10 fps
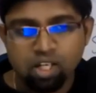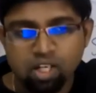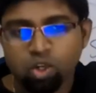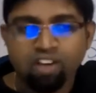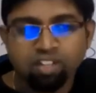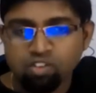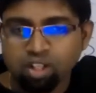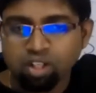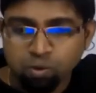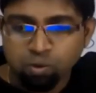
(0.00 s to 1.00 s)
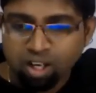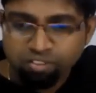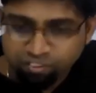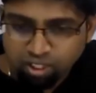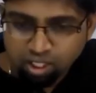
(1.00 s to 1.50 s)
Then only average will come to what?
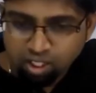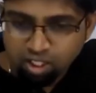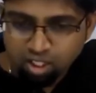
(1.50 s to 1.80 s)
50.